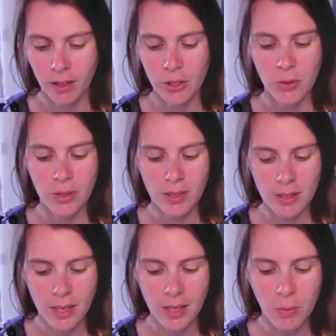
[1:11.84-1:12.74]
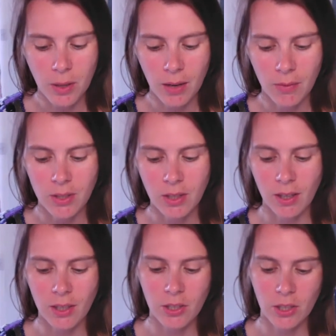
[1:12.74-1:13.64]
As you can see, we have a
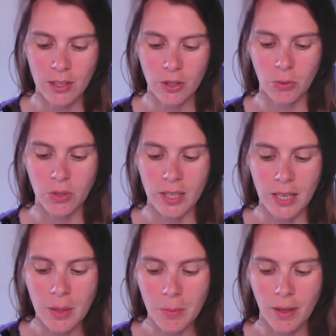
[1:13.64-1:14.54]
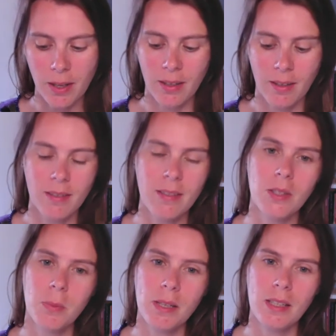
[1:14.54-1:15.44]
tight schedule to keep and ask that
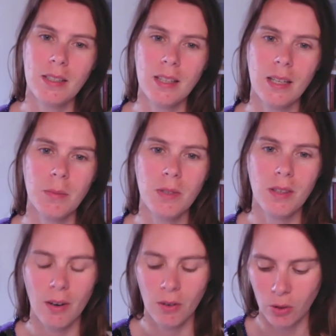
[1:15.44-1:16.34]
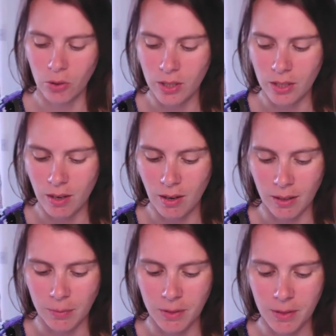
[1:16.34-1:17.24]
speakers keep to their allotted
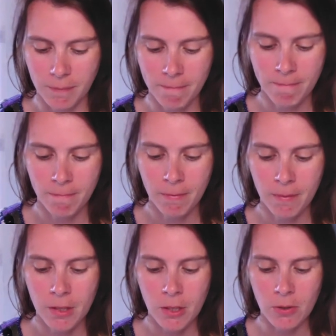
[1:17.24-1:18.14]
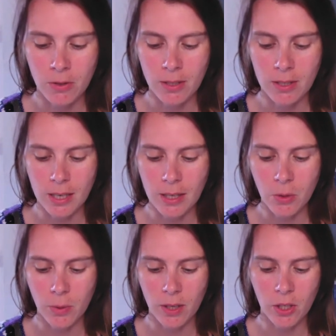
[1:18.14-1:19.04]
times. You can see
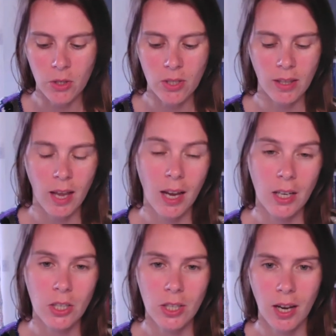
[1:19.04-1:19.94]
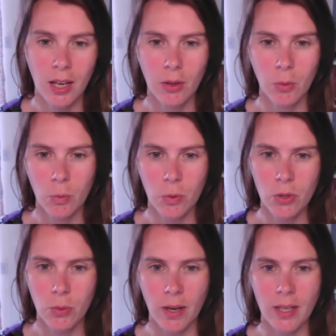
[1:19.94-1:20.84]
that we are using the hashtag
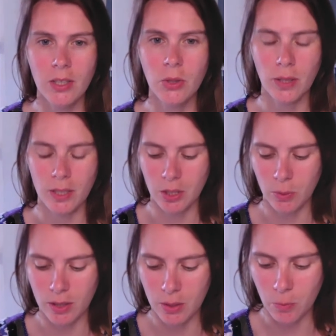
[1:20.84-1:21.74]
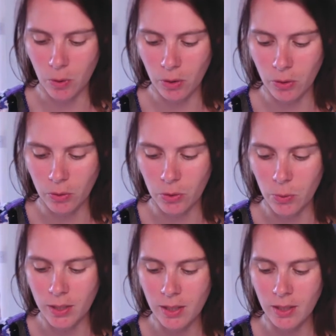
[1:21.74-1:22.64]
Waterways twenty twenty-one on
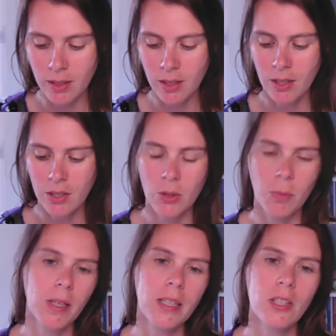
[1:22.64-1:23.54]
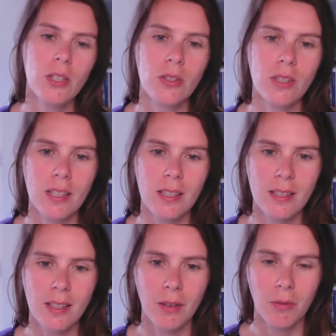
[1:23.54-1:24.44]
Twitter, so please use
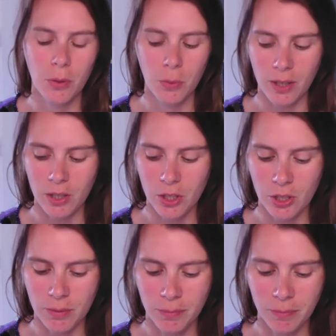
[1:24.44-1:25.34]
this if you wish.